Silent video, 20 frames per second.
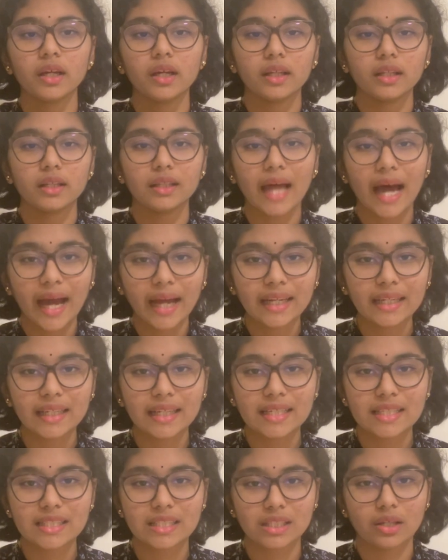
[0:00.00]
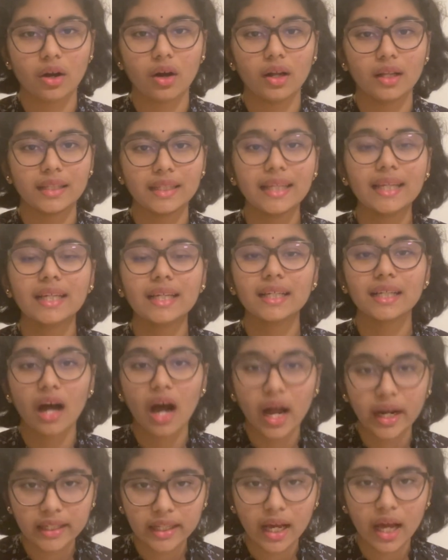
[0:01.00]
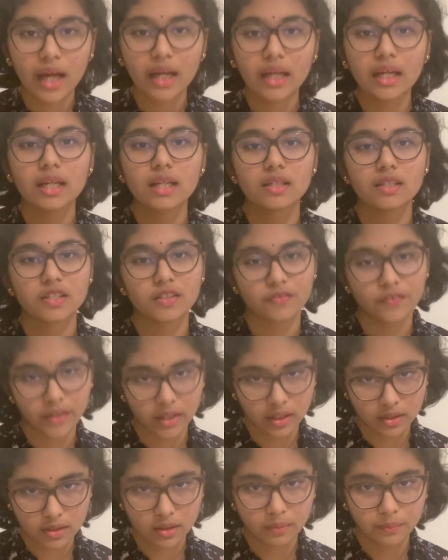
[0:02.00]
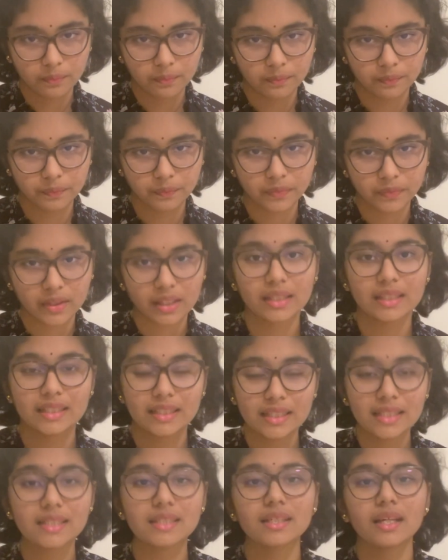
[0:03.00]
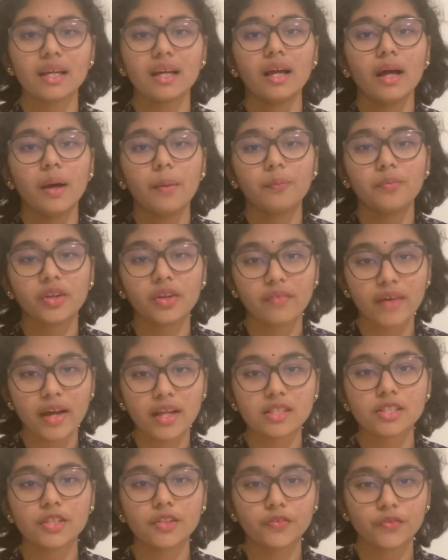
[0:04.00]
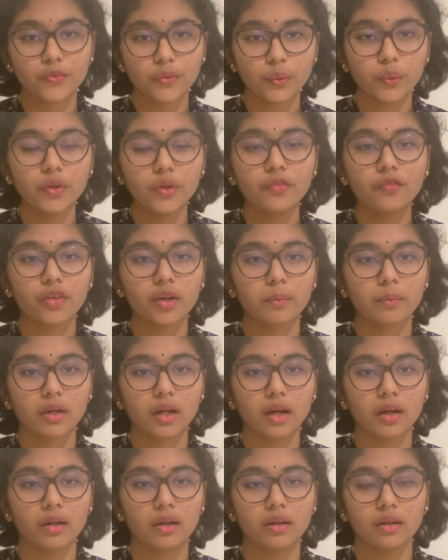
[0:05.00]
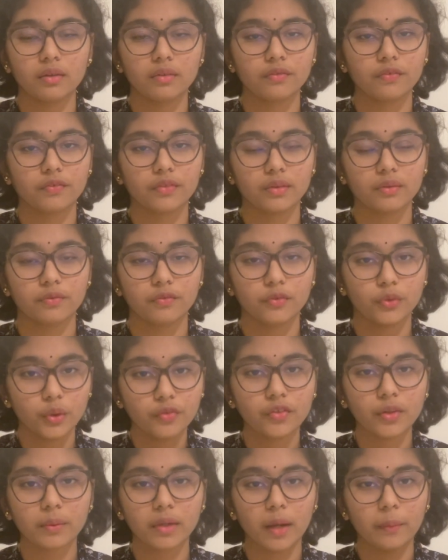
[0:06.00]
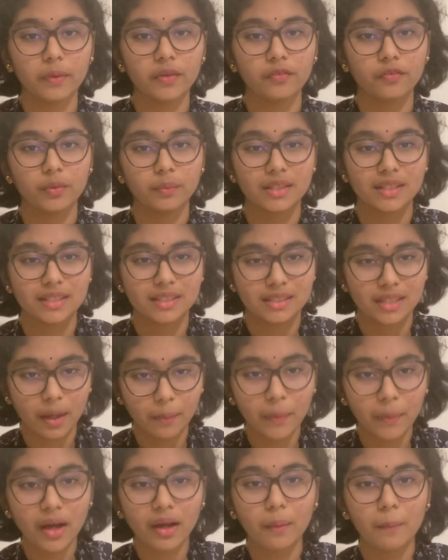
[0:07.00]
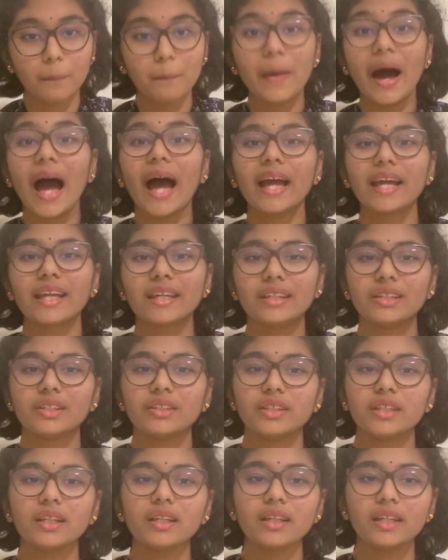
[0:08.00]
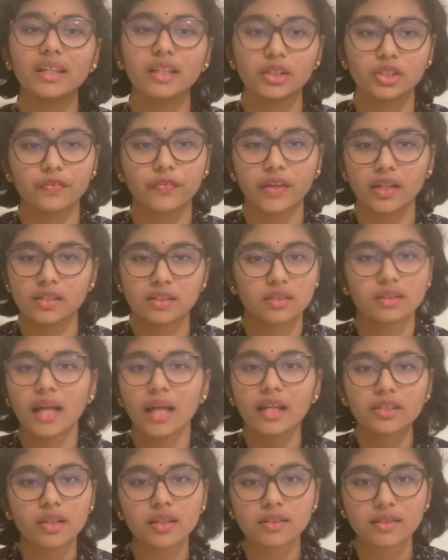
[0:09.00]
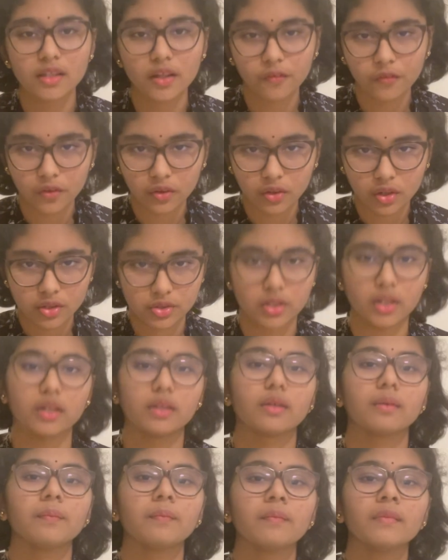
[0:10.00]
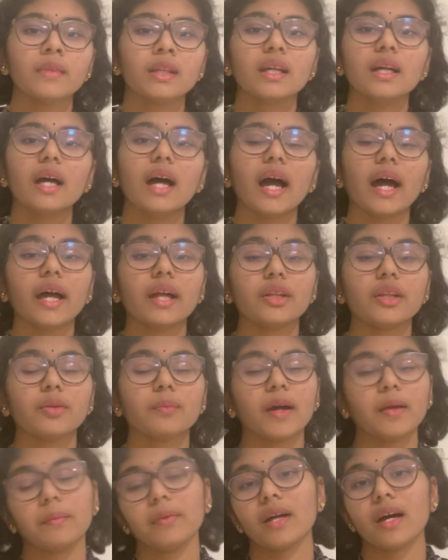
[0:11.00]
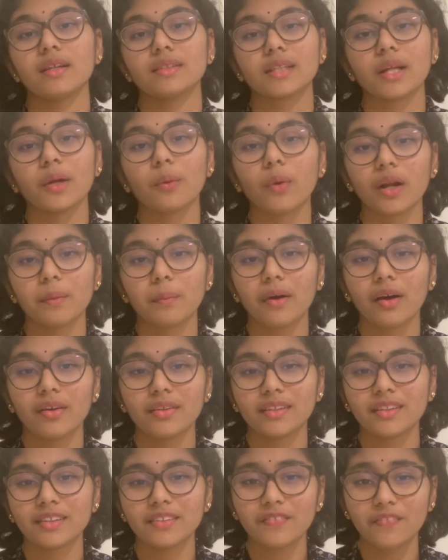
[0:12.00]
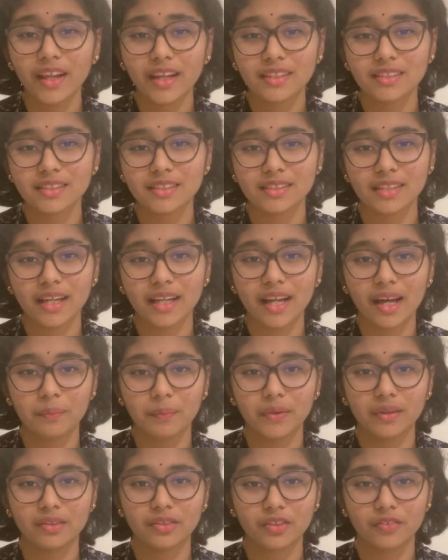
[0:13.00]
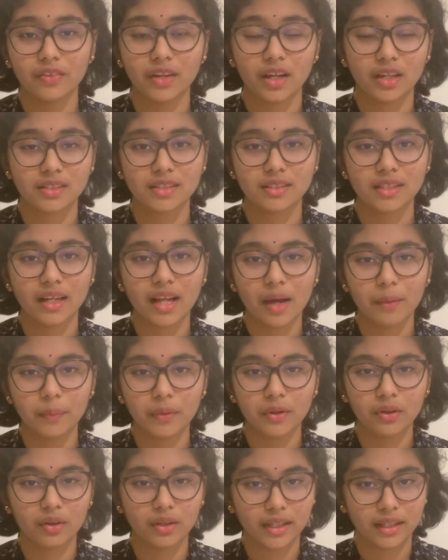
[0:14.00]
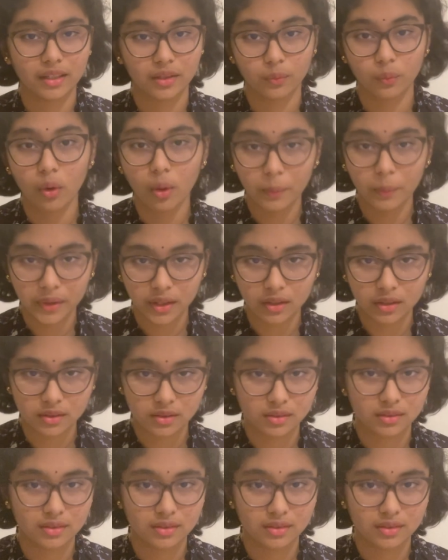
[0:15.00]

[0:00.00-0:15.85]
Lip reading: That is called the cardiac sphincter. This prevents the food from coming from the stomach back into the esophagus. So that's not safe for us, right? And you might be asking, what about the refluxes that happen, or the vomitings?